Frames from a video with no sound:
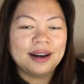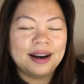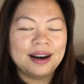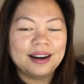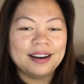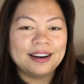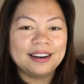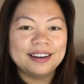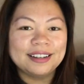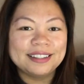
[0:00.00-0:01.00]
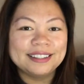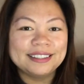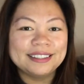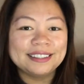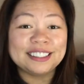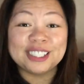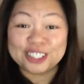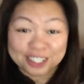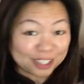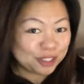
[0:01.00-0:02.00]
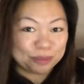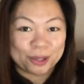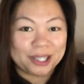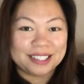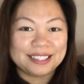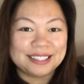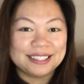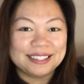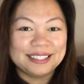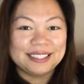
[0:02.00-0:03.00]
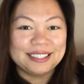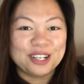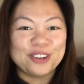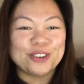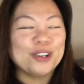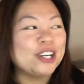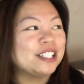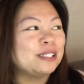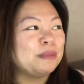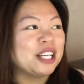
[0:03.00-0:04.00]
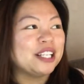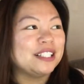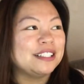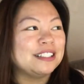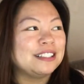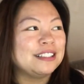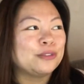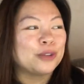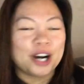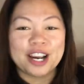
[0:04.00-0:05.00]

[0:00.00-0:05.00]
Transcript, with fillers: the discussion boards, of course, because where I